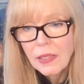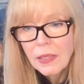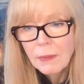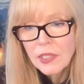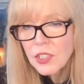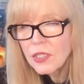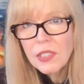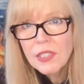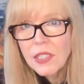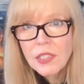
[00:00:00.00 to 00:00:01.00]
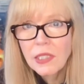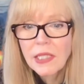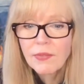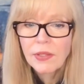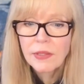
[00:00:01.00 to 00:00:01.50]
But Jesus doesn't
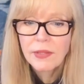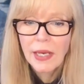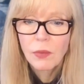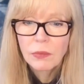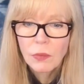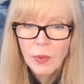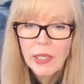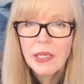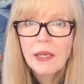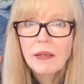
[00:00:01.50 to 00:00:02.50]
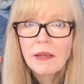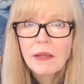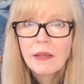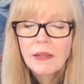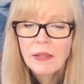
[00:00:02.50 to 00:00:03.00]
leave it that way.
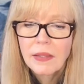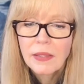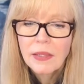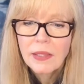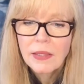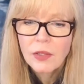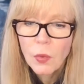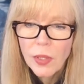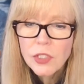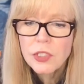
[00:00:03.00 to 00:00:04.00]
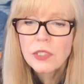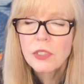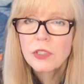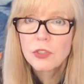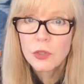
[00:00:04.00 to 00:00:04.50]
The question,
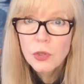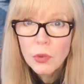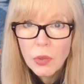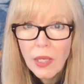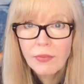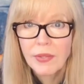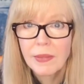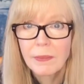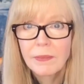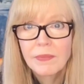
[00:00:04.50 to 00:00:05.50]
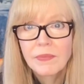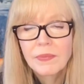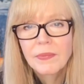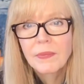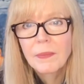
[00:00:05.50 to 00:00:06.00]
"Do you love him?"
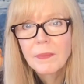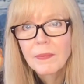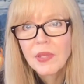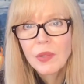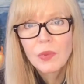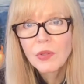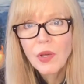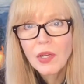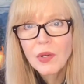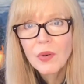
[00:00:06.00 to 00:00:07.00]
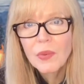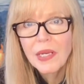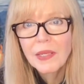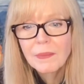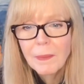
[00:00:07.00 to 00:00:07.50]
will not go away.